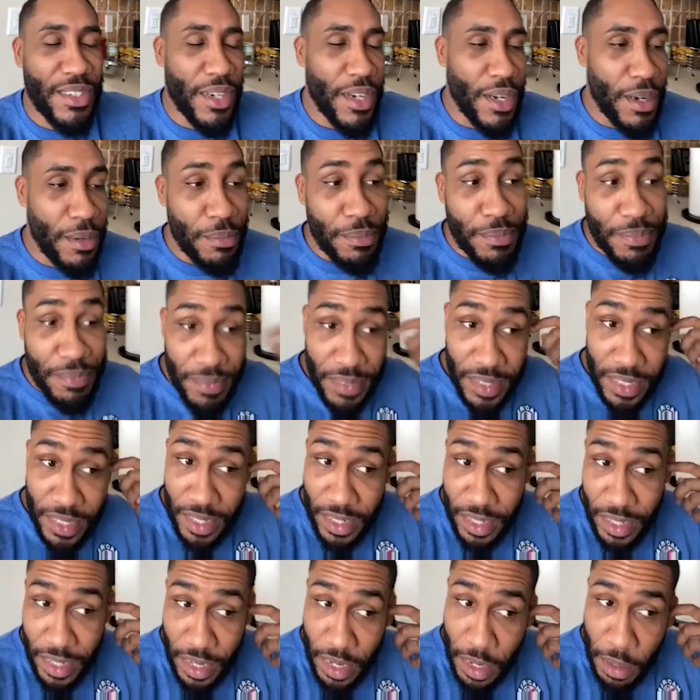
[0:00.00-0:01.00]

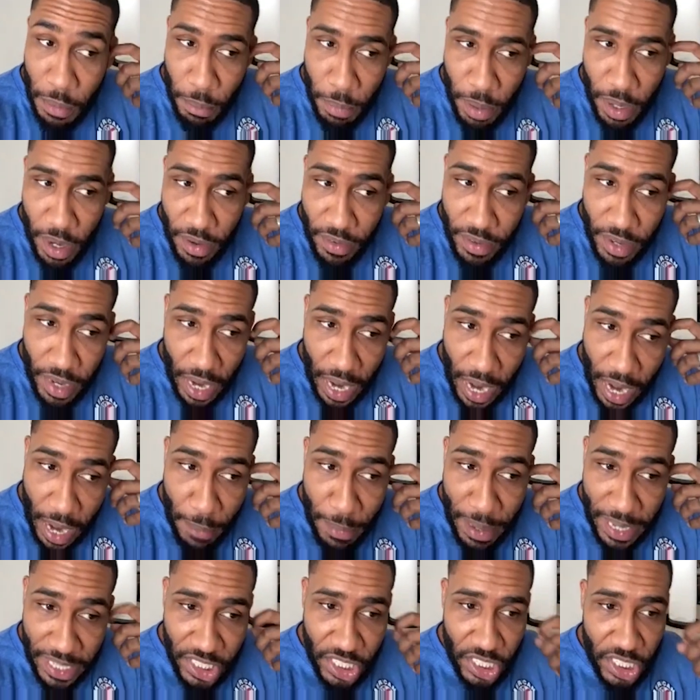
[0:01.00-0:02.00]
But
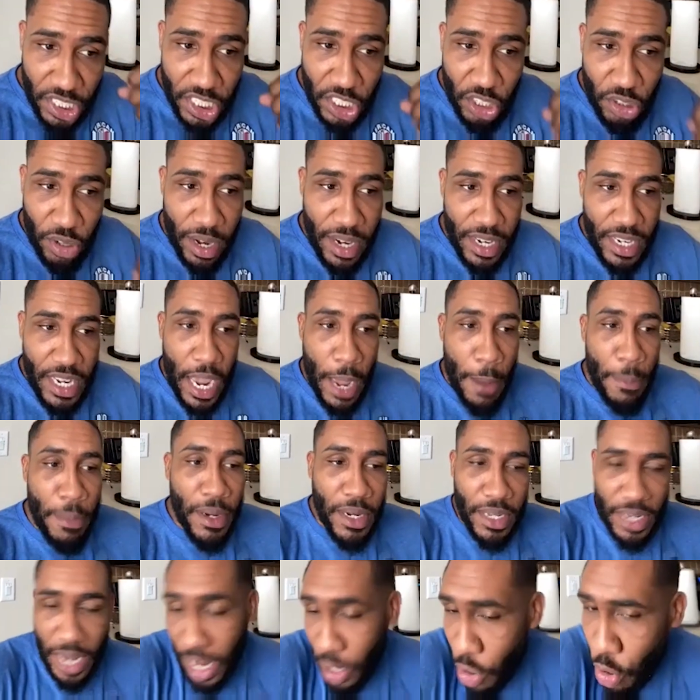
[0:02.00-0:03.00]
I'm actually just trying to
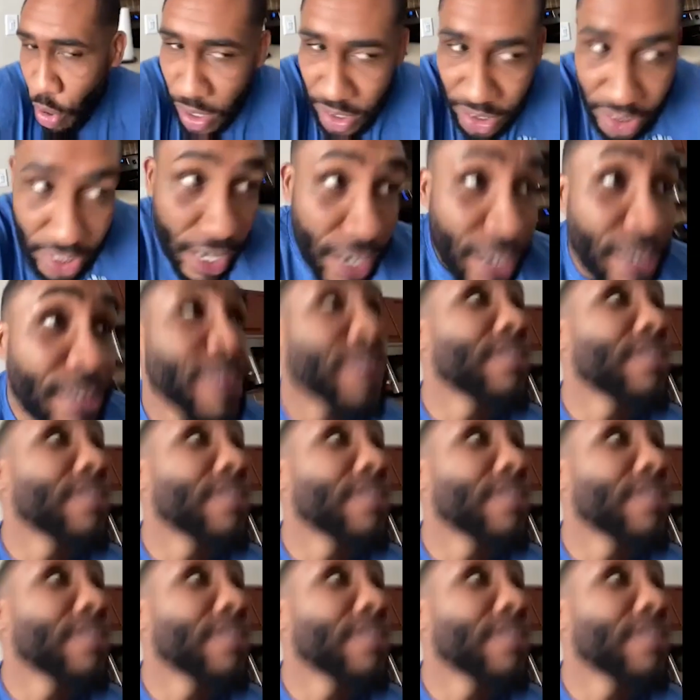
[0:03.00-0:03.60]
capitalize. I'll go outside.